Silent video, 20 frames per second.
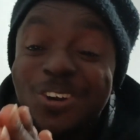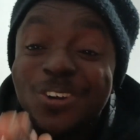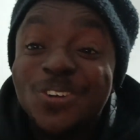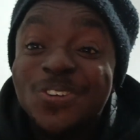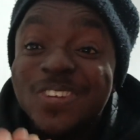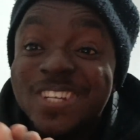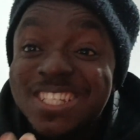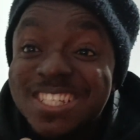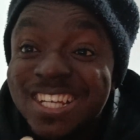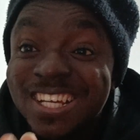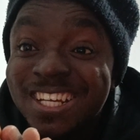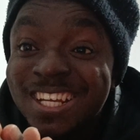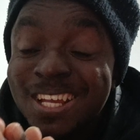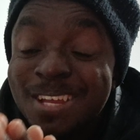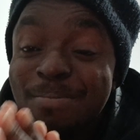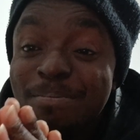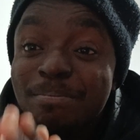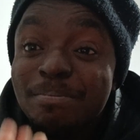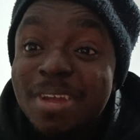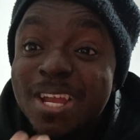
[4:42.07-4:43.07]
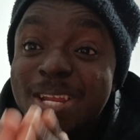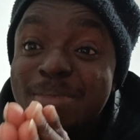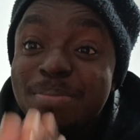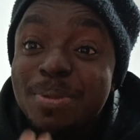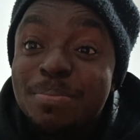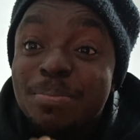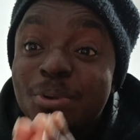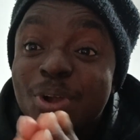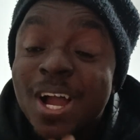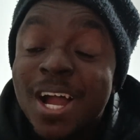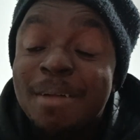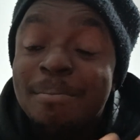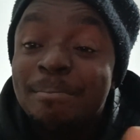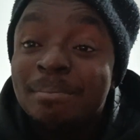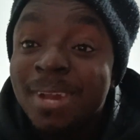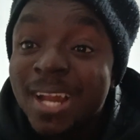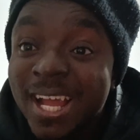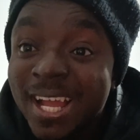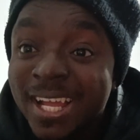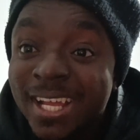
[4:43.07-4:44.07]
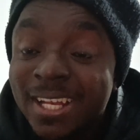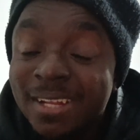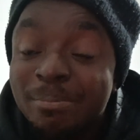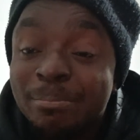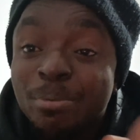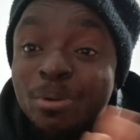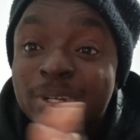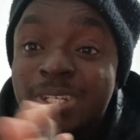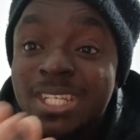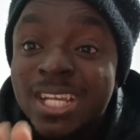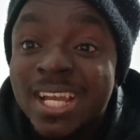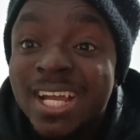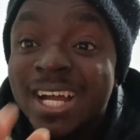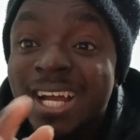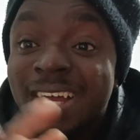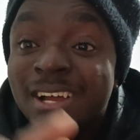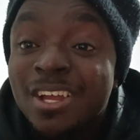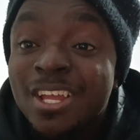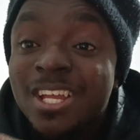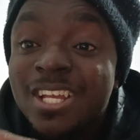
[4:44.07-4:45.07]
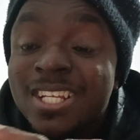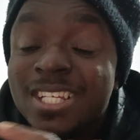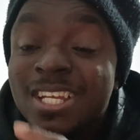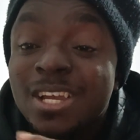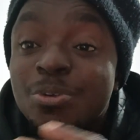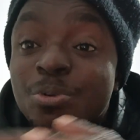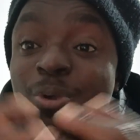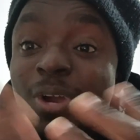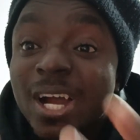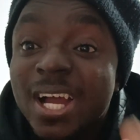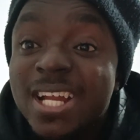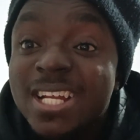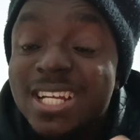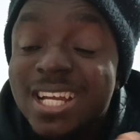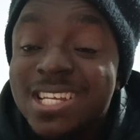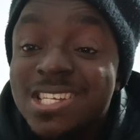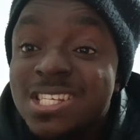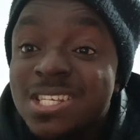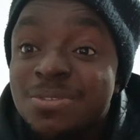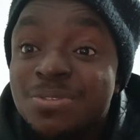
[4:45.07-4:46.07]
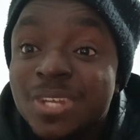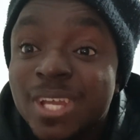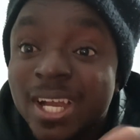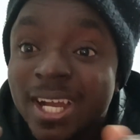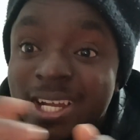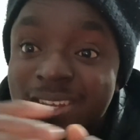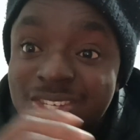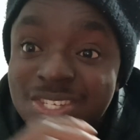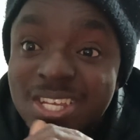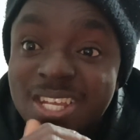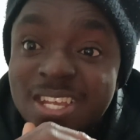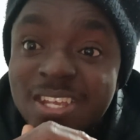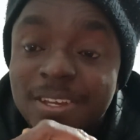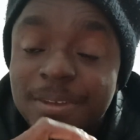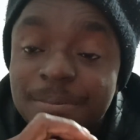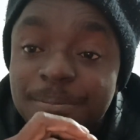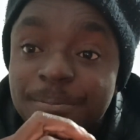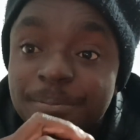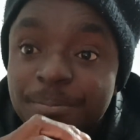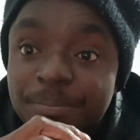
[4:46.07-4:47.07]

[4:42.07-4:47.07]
I always said many people are blind, but they will act as if they are seeing.